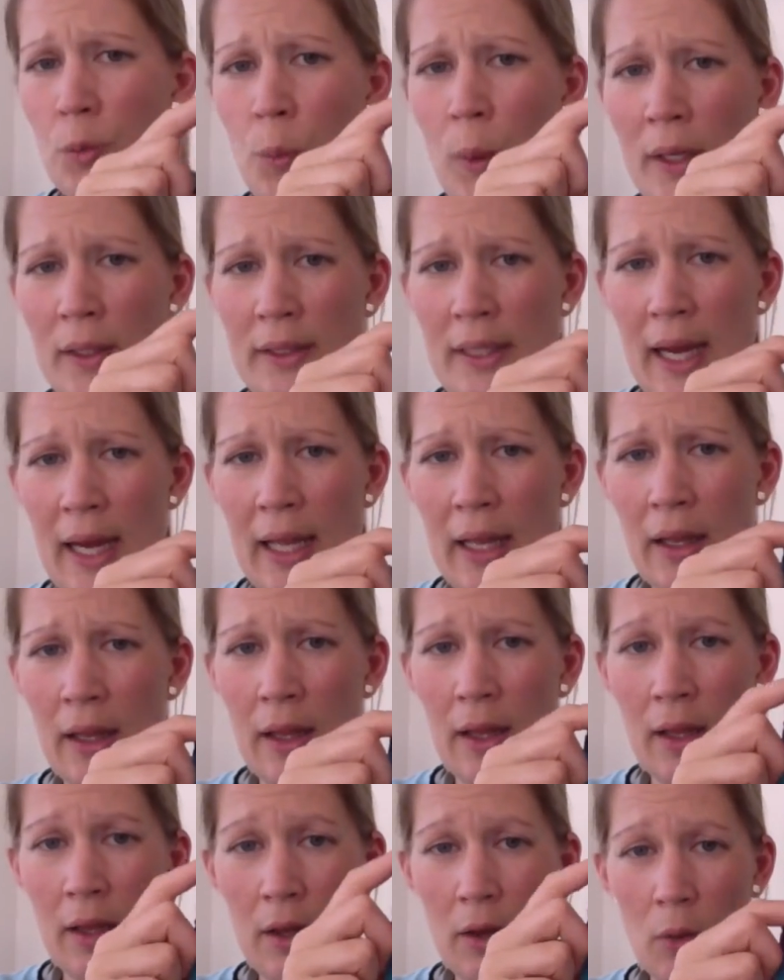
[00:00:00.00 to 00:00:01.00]
one
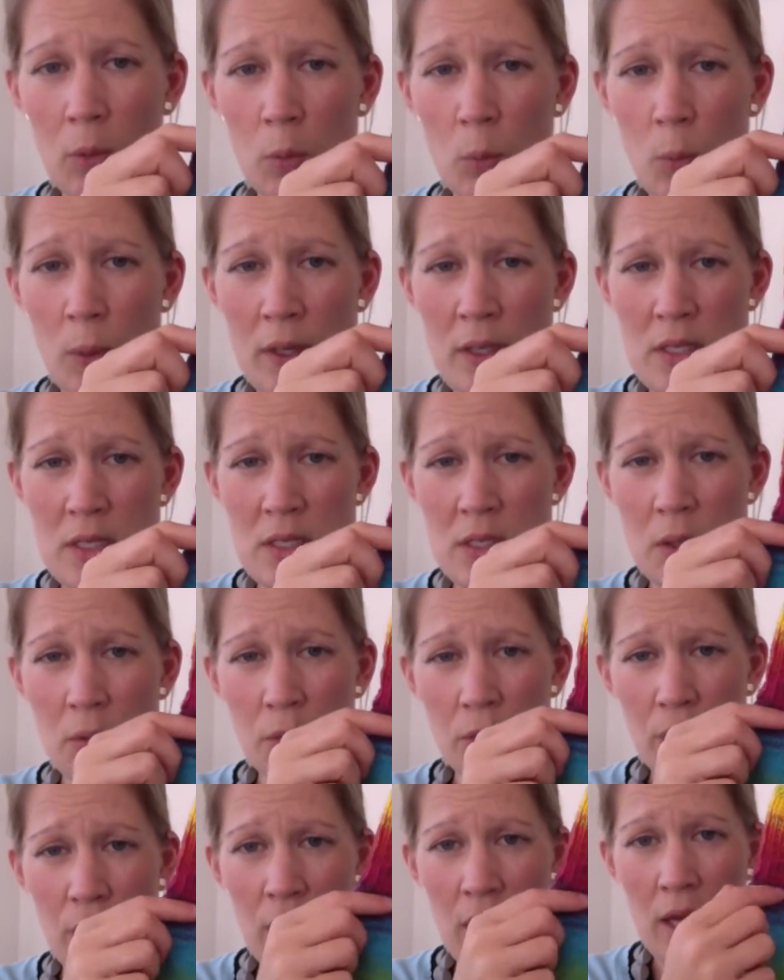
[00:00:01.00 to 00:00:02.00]
colour on one
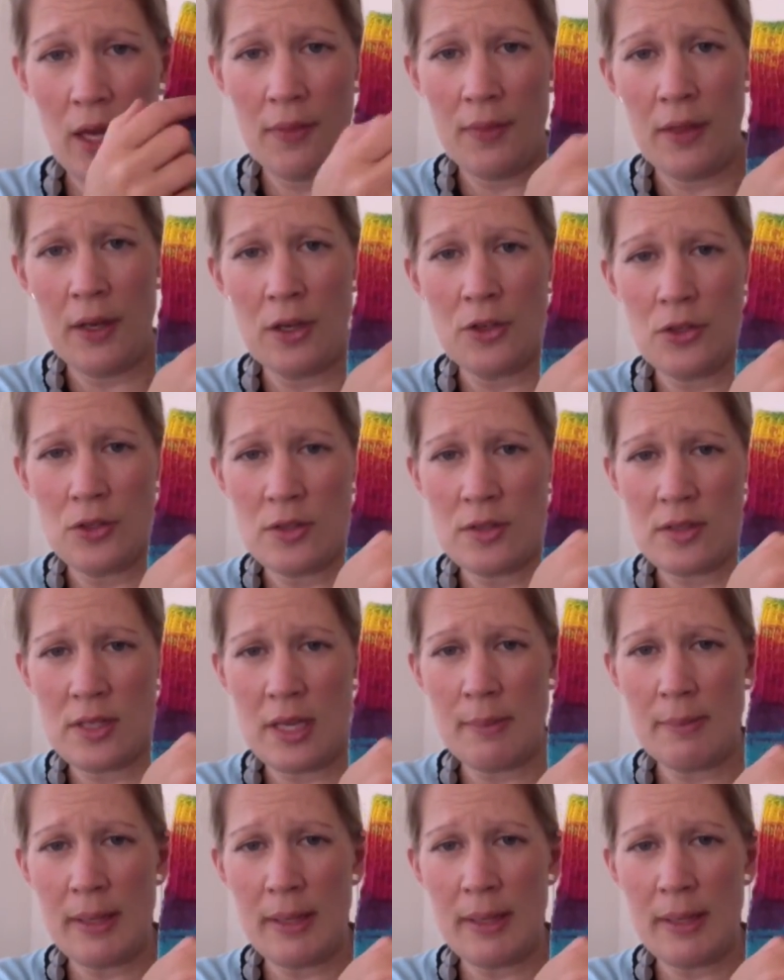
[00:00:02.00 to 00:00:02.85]
sock, then I do the same